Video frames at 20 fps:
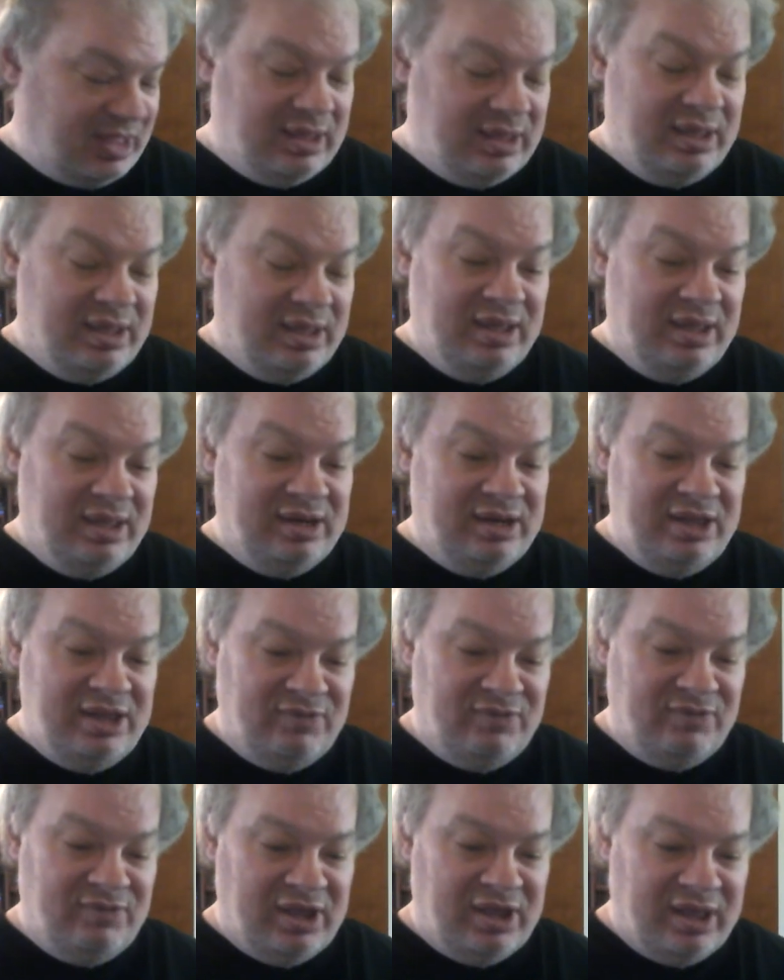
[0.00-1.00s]
In any
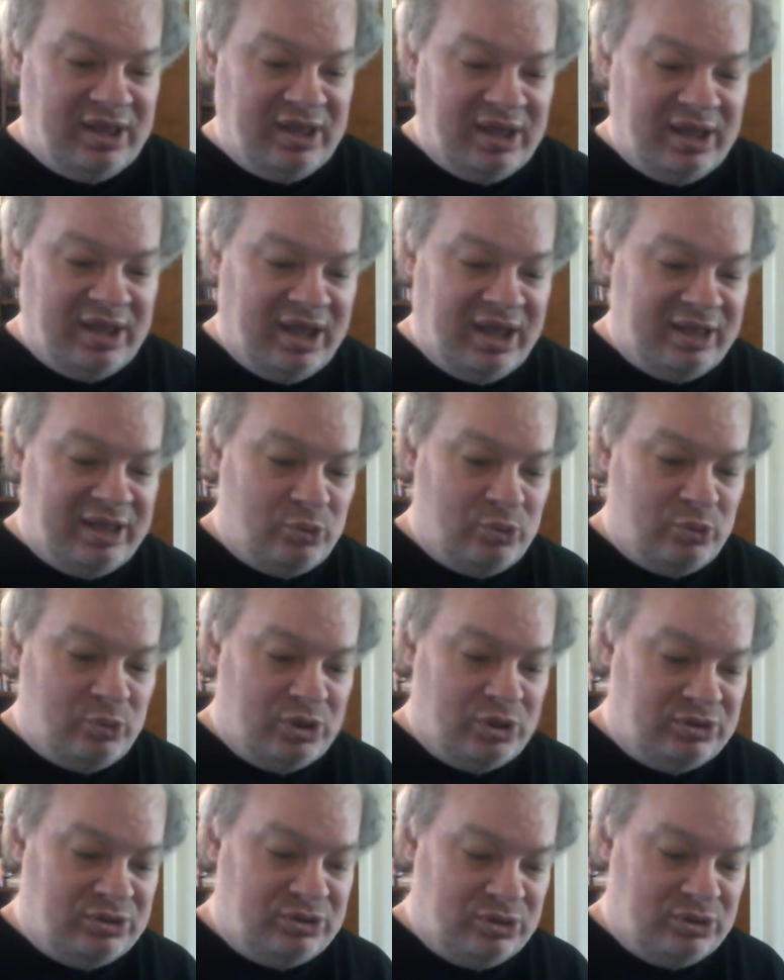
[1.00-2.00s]
event, I am going
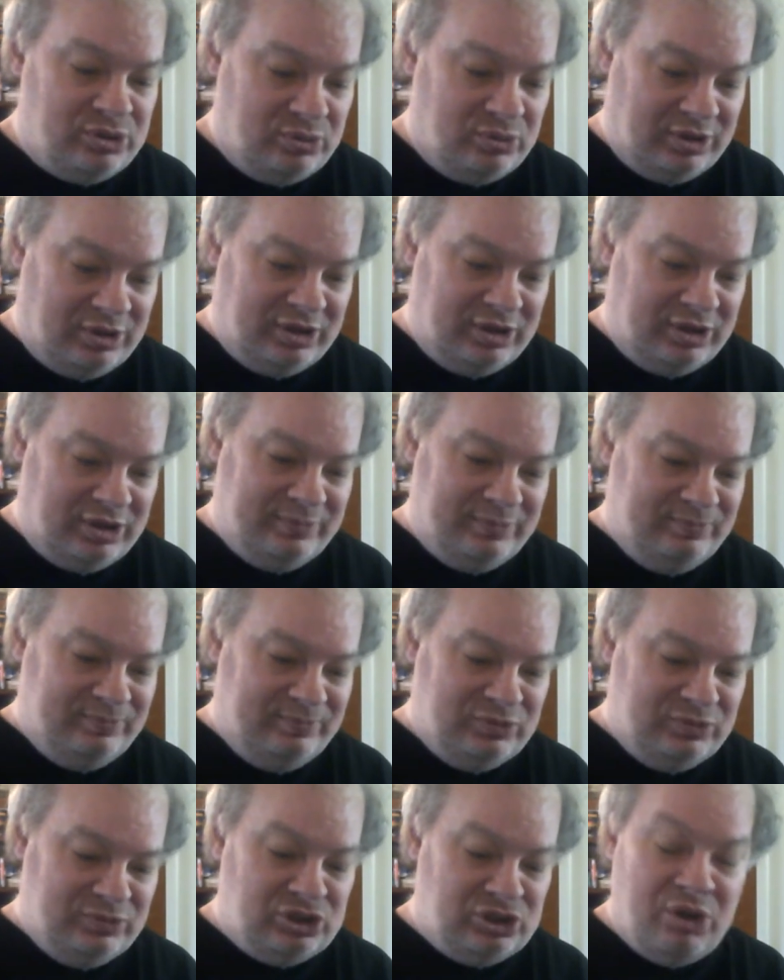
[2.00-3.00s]
to
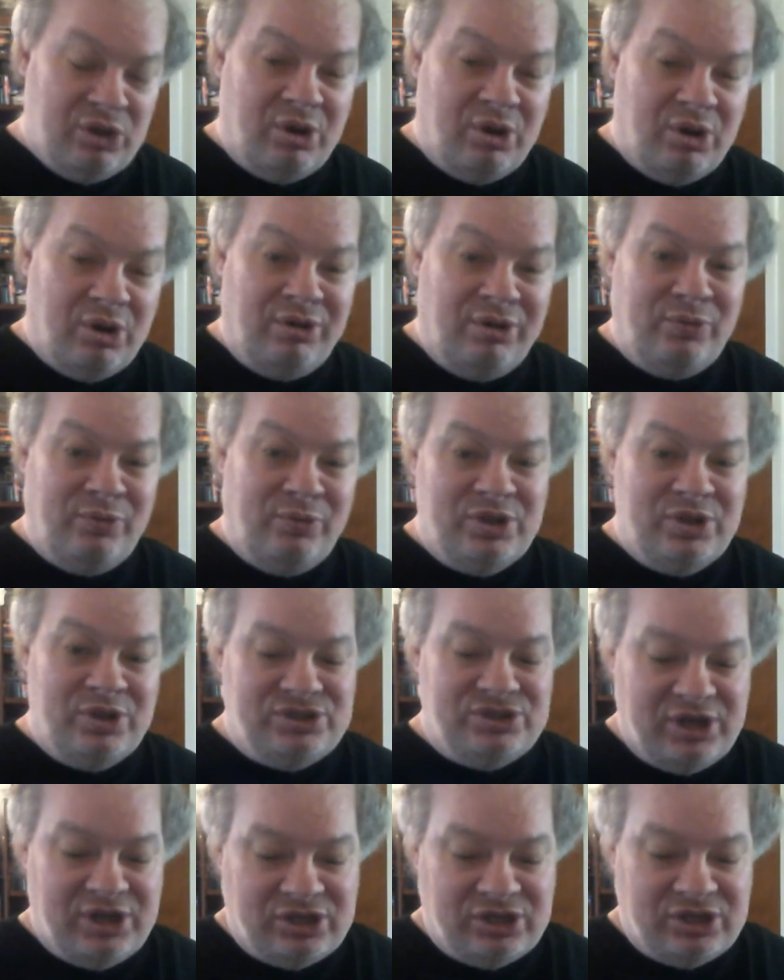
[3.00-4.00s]
show all the ones that
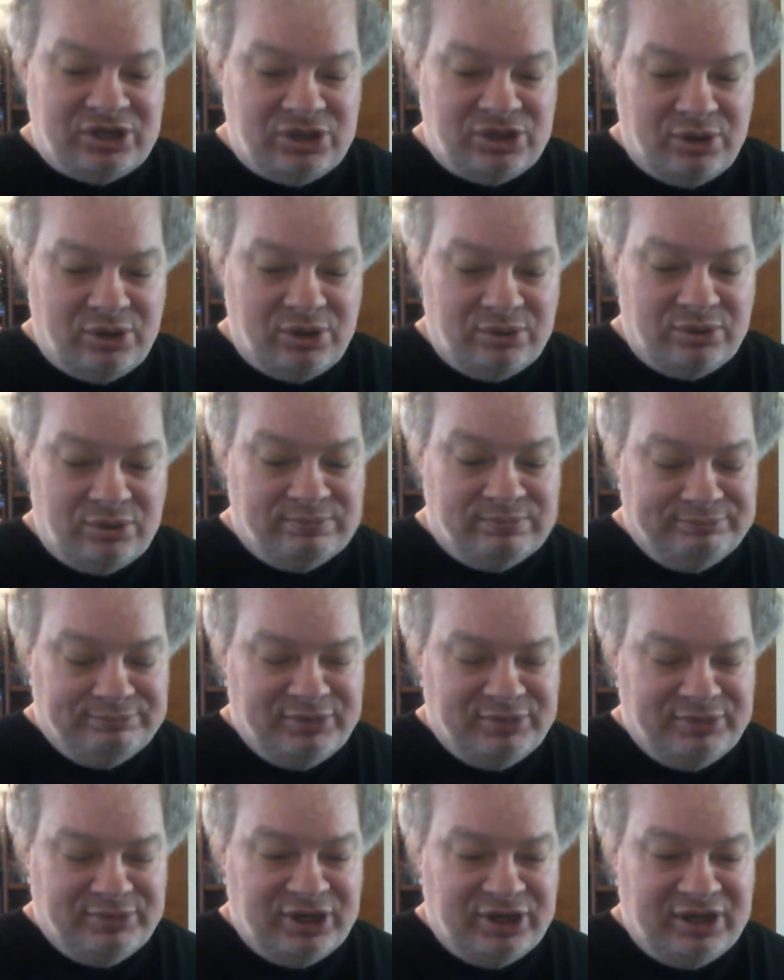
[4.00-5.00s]
I showed
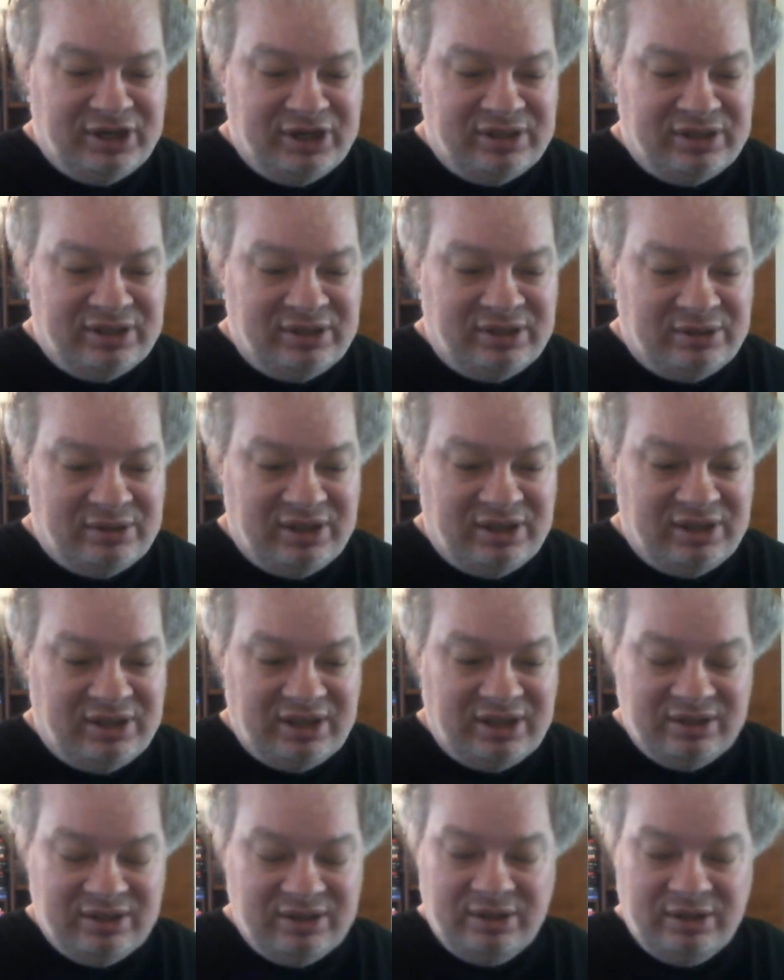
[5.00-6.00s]
in the
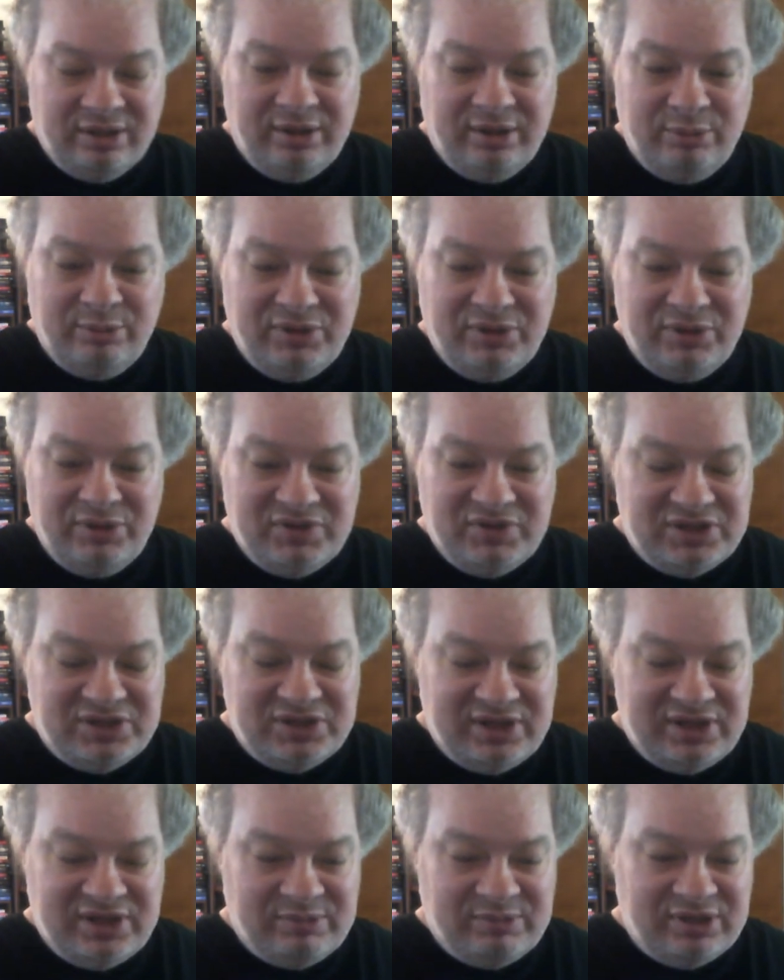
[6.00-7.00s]
previous
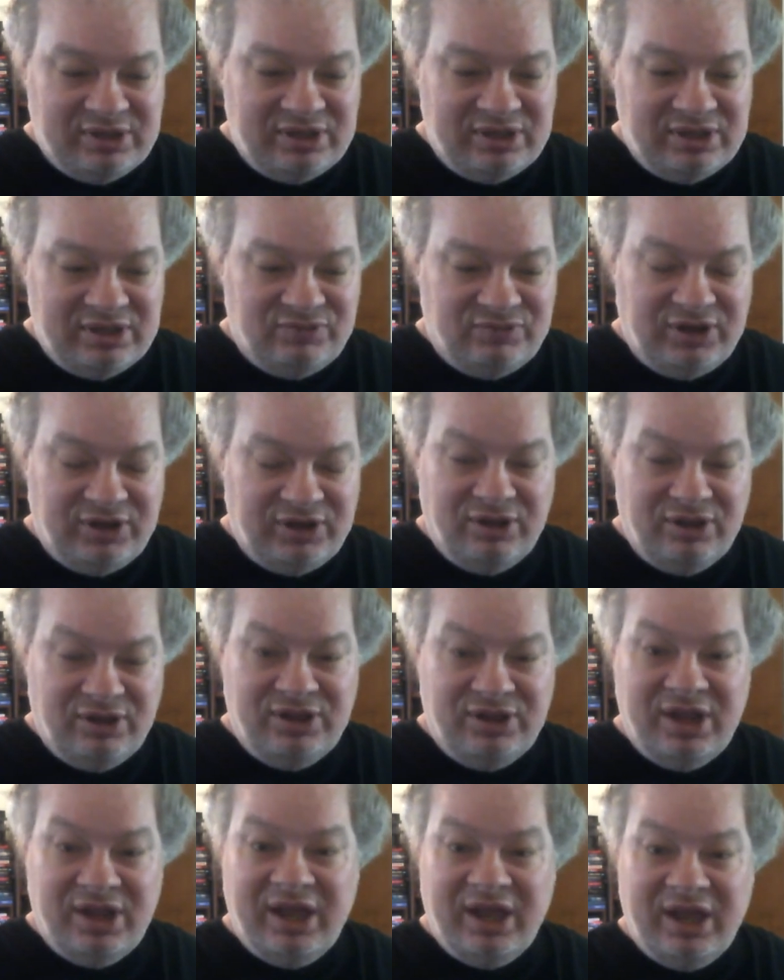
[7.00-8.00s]
attempt at this video
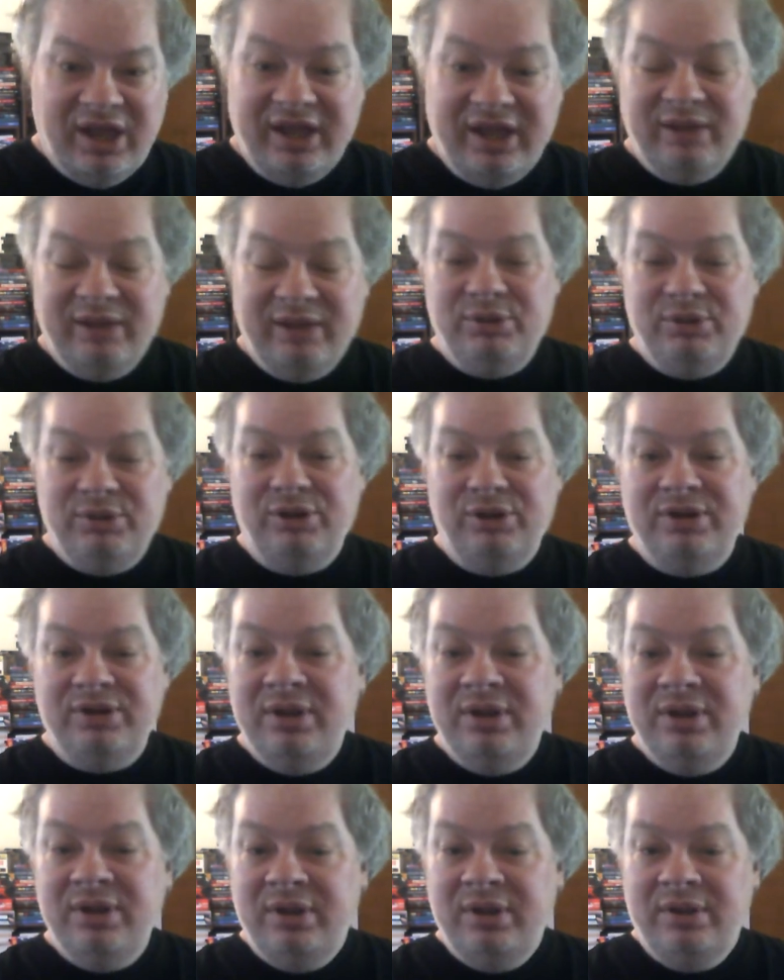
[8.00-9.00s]
that I uploaded,
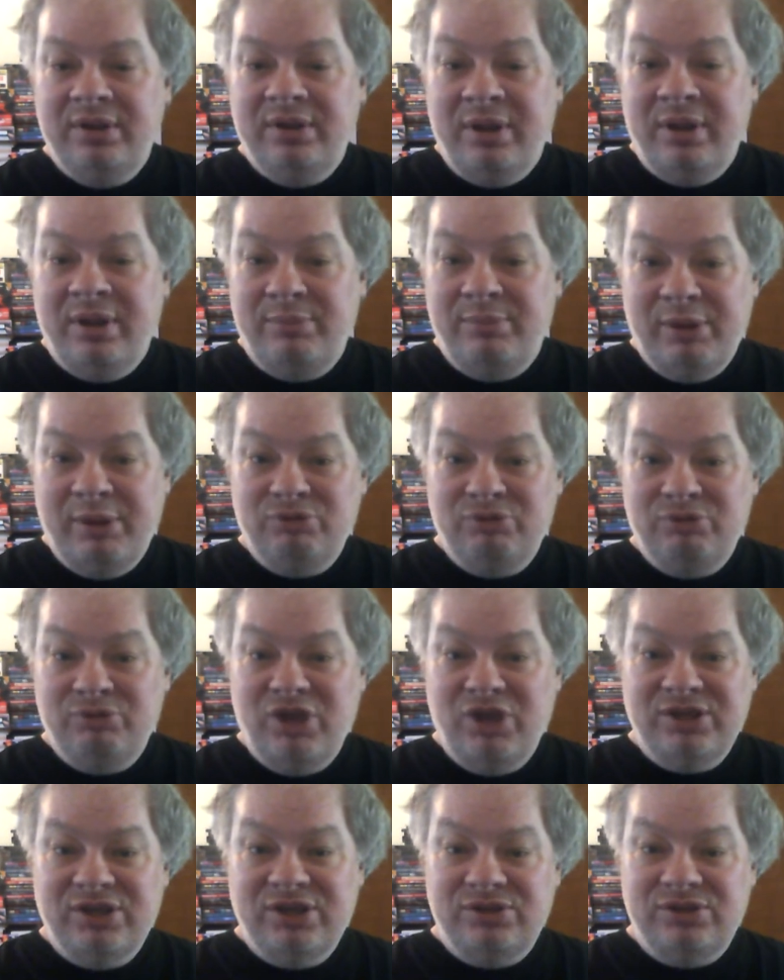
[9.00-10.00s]
but I'm going to try
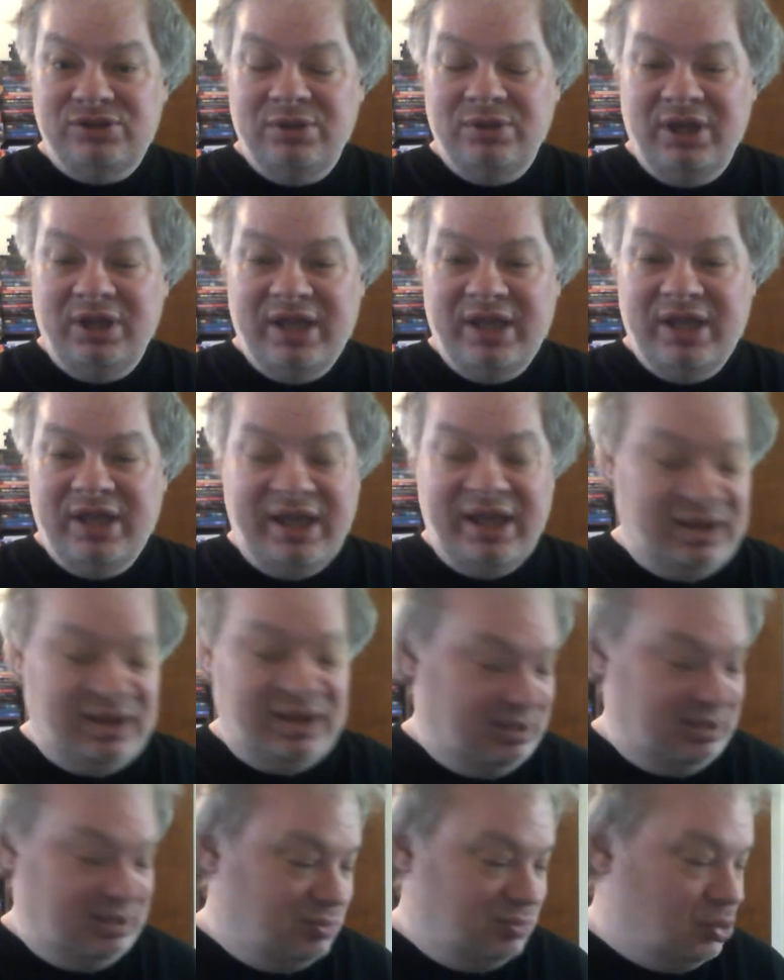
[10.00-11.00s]
and add
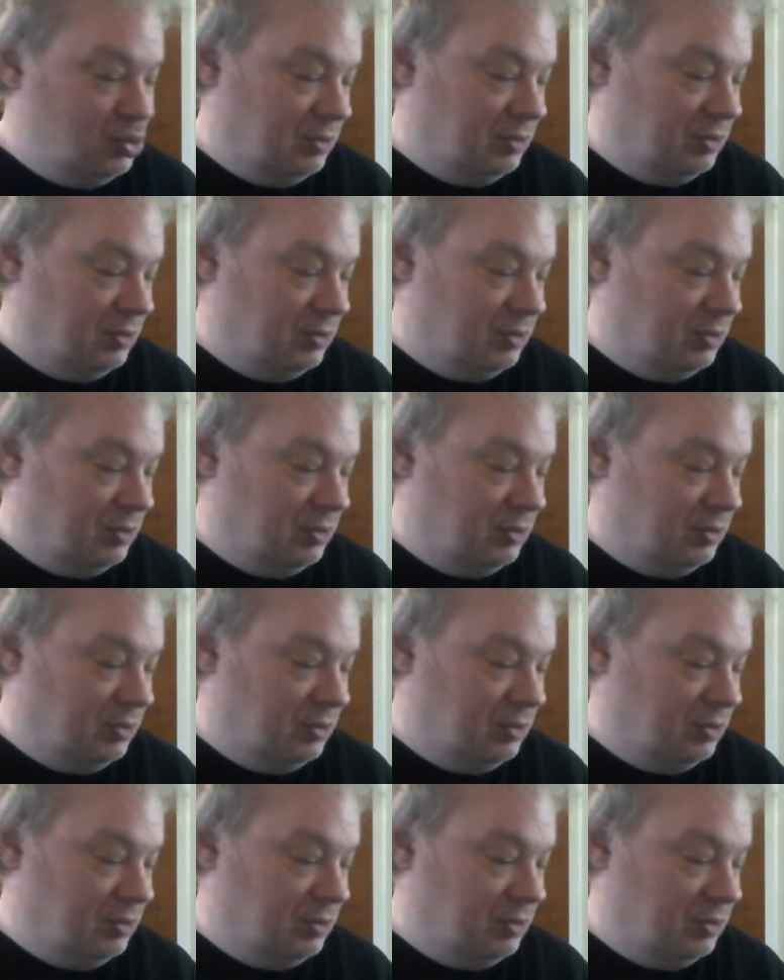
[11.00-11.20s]
in more.